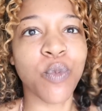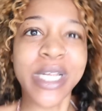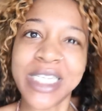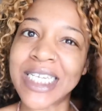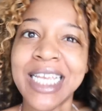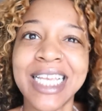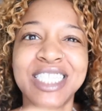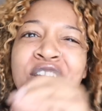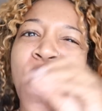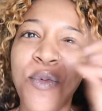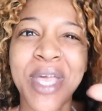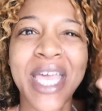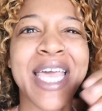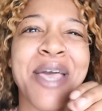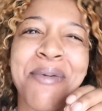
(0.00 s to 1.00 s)
which is go
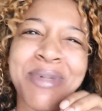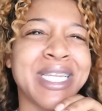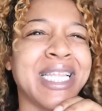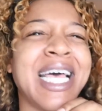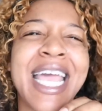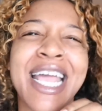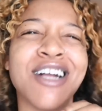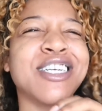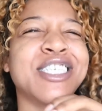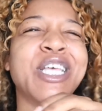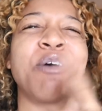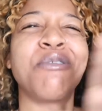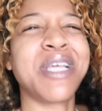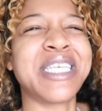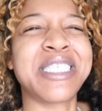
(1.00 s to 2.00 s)
get him a little
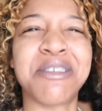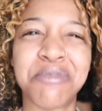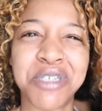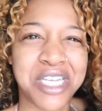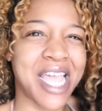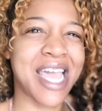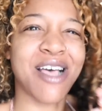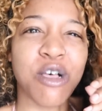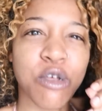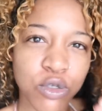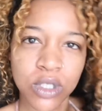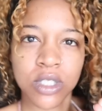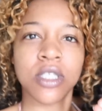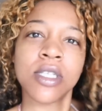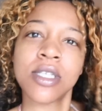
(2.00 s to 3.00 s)
Arizona and some shells.